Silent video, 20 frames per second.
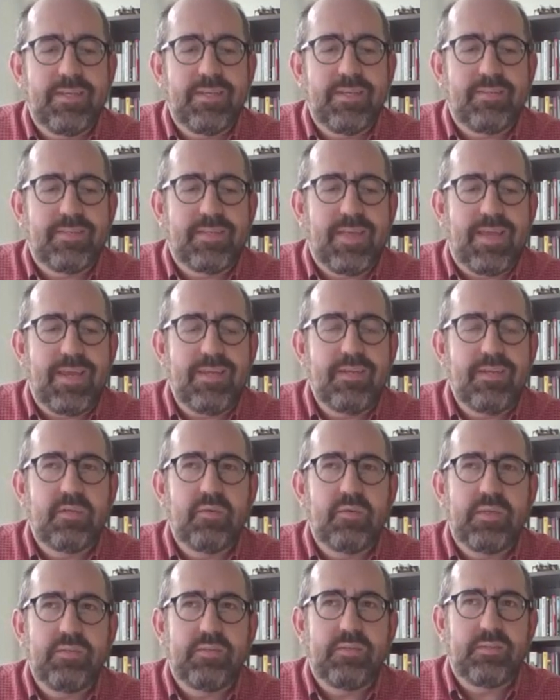at the
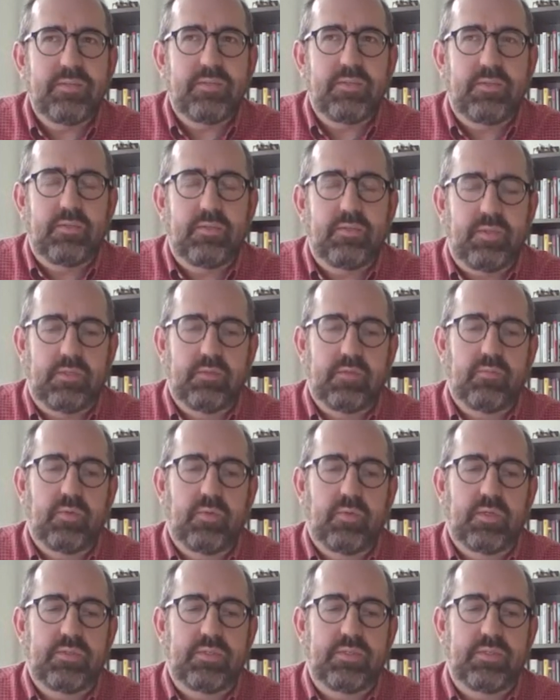Cato Institute here in
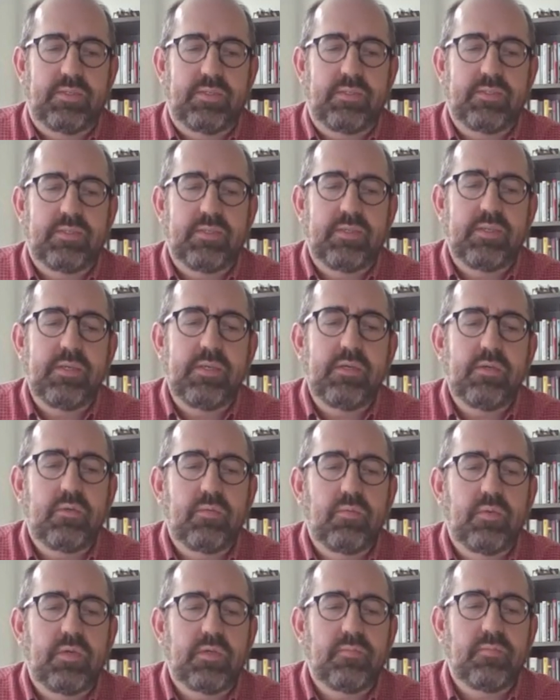Washington, D.C.
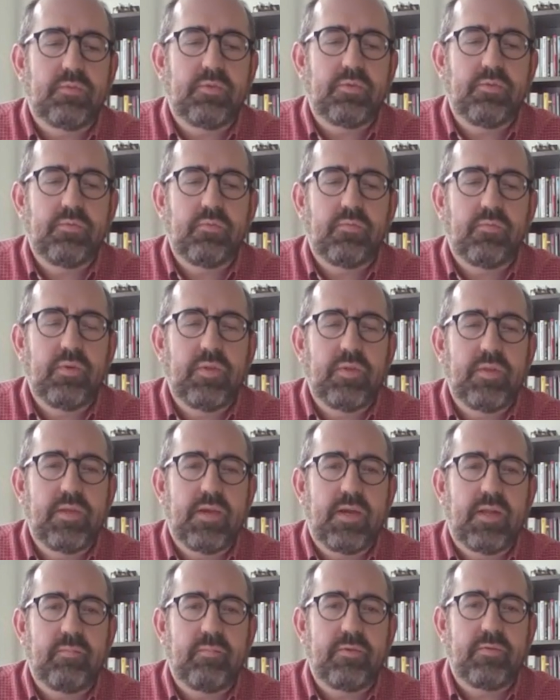Welcome to Free the
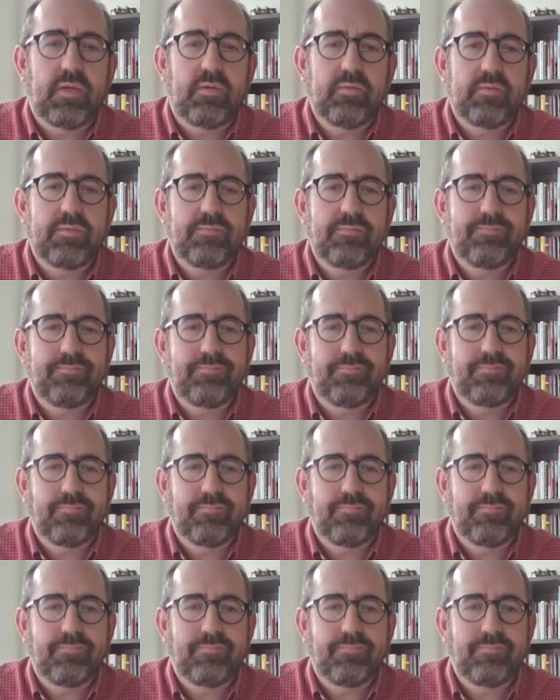Economy, Travis.